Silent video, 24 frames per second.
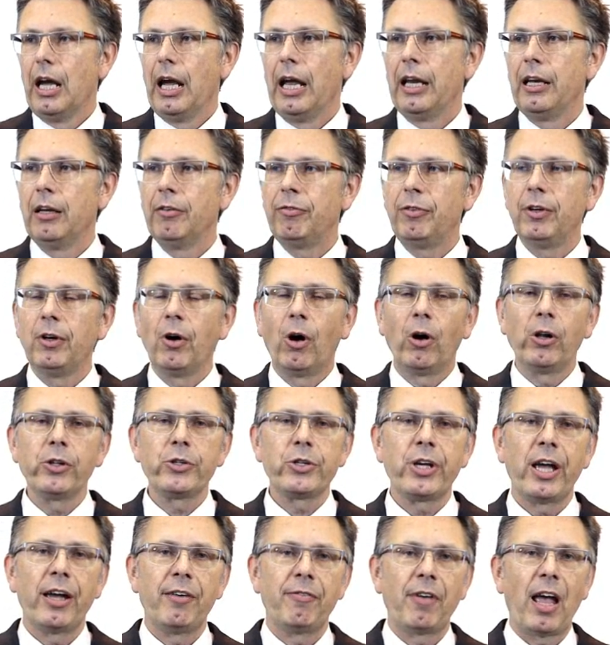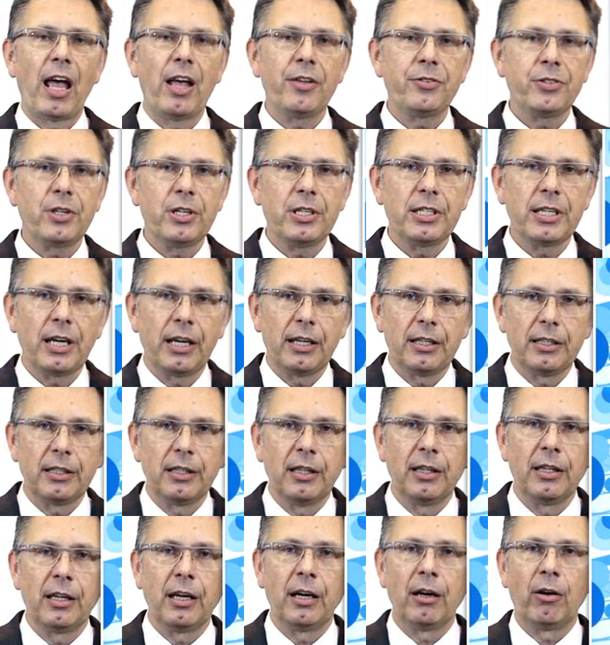And if you also have acetate
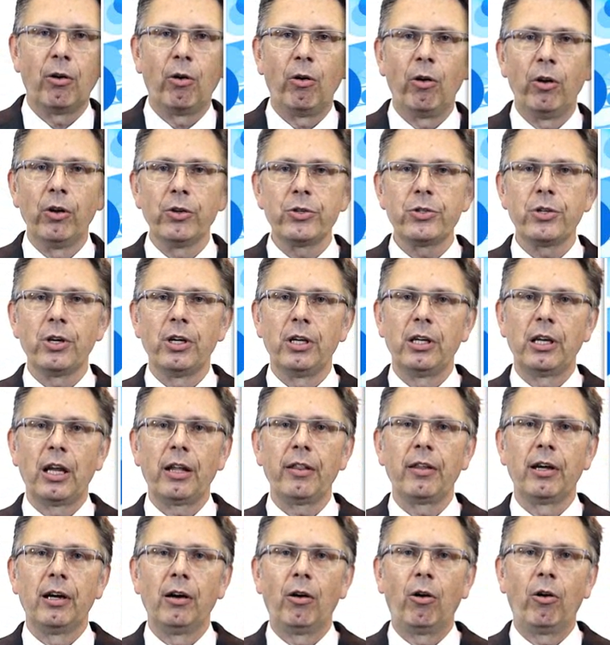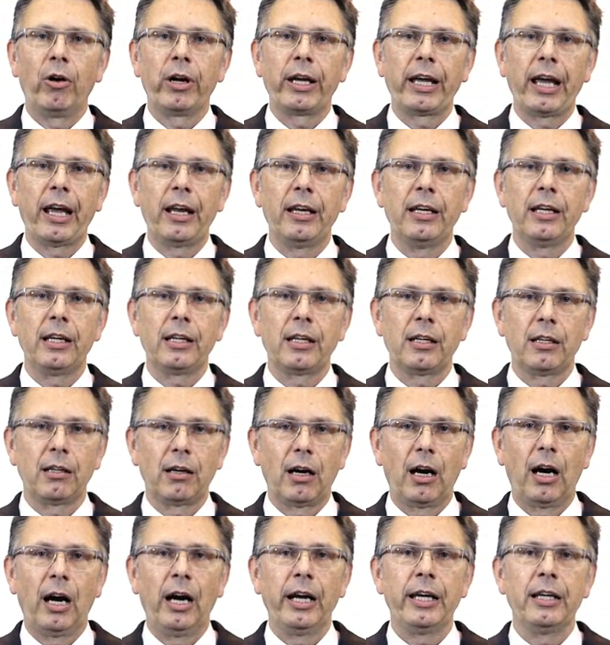in there, also another organic
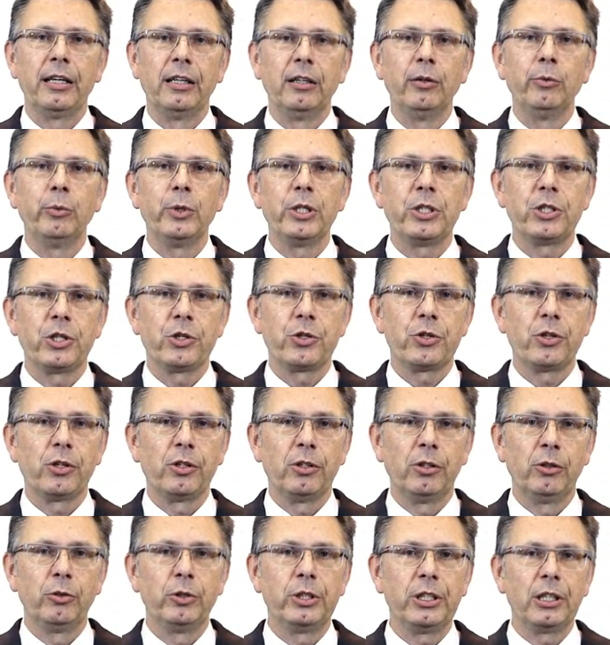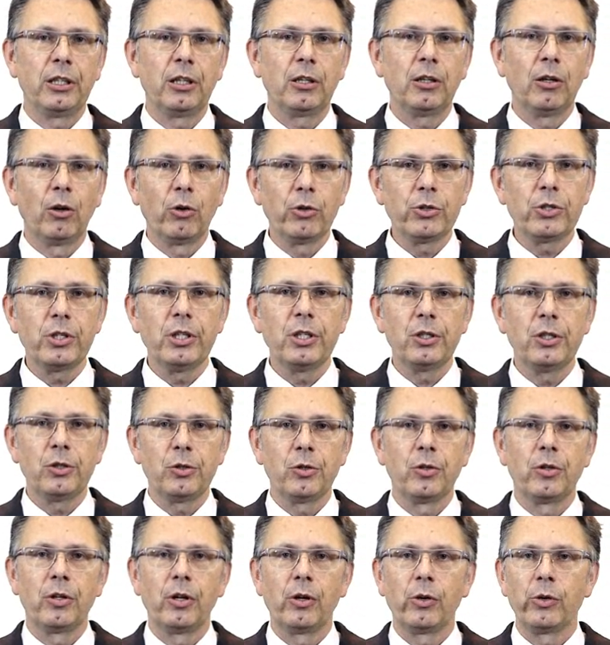ion which is eluting closely
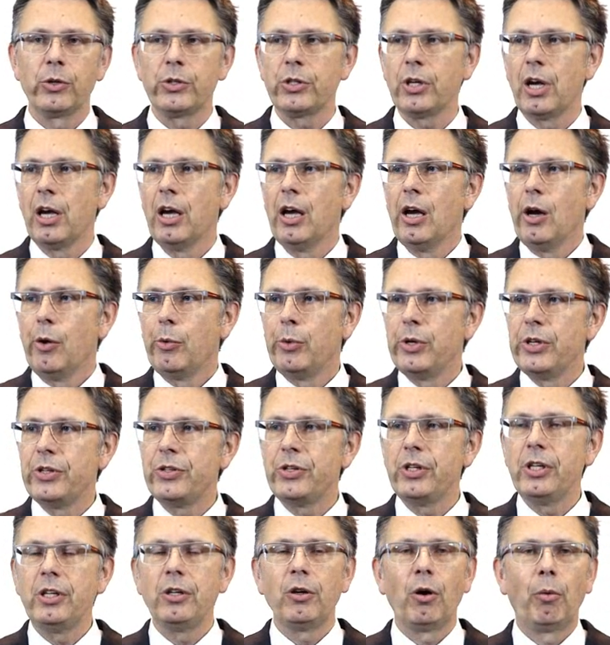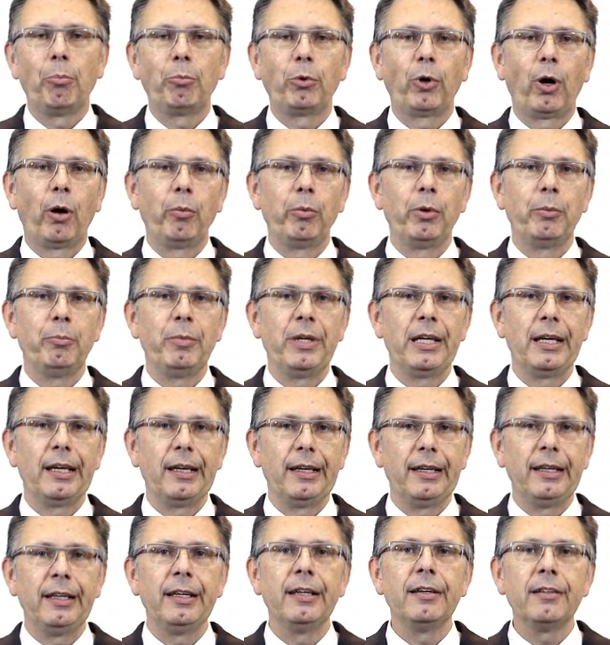to those, we see no problem here
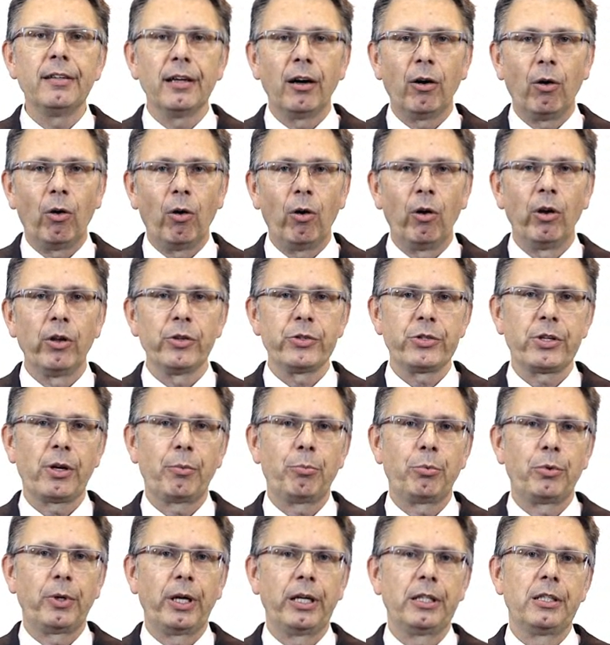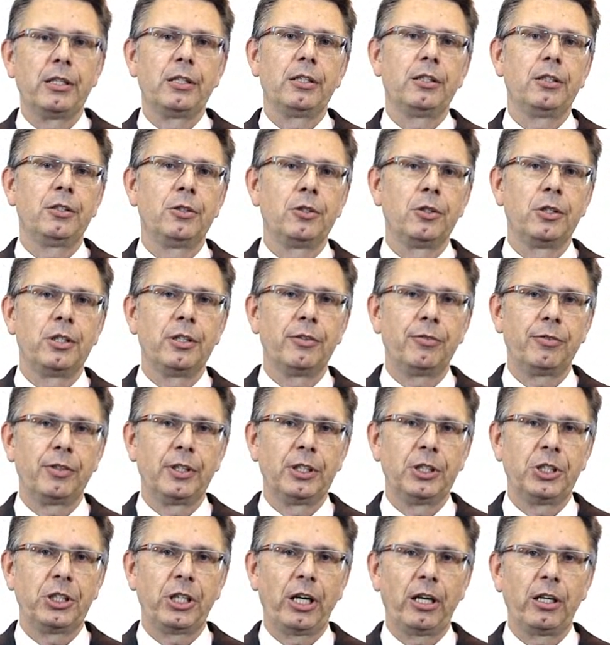either, all separated into
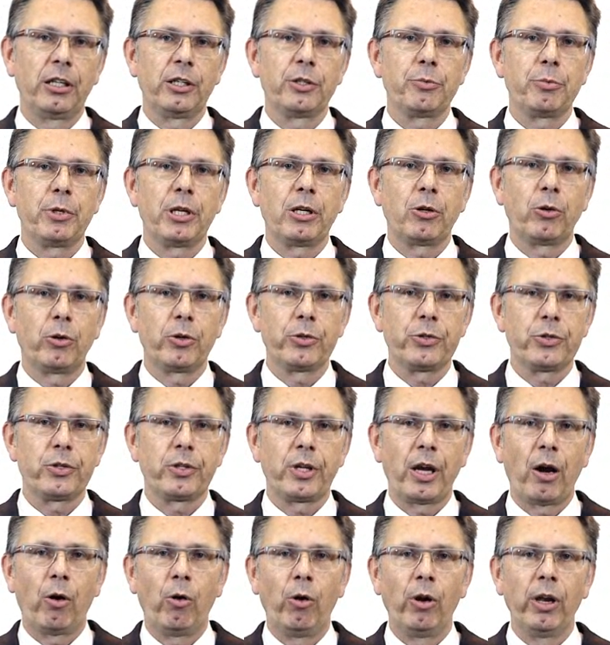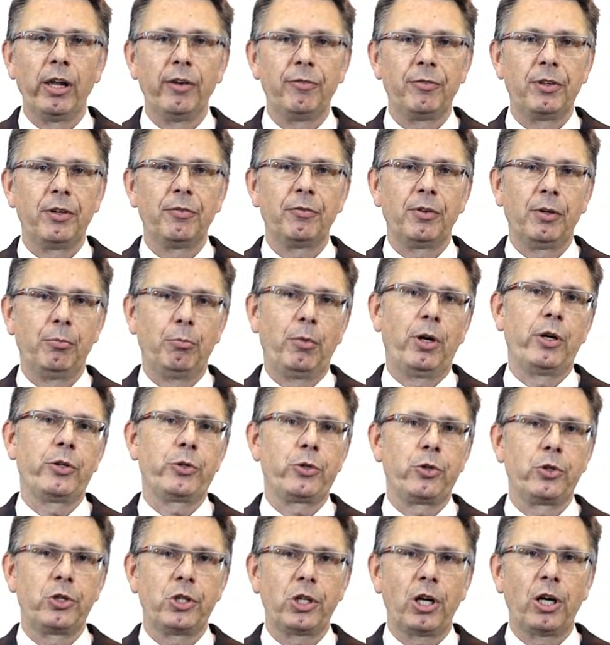different channels because they all have different mass
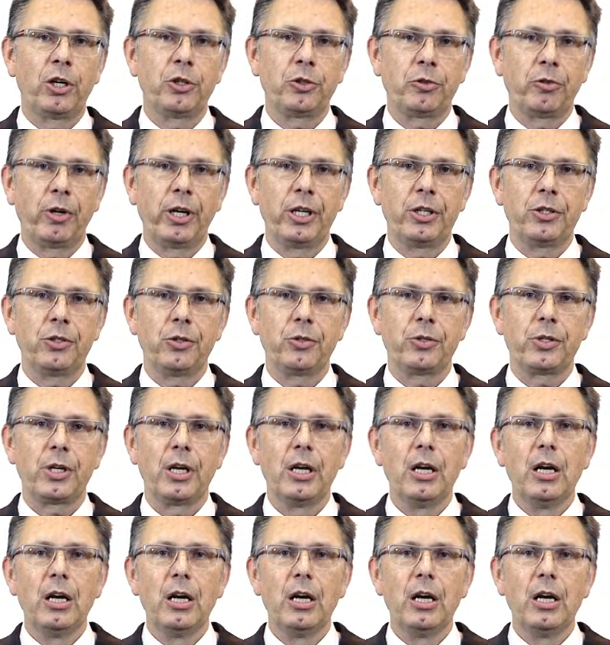to charge ratios.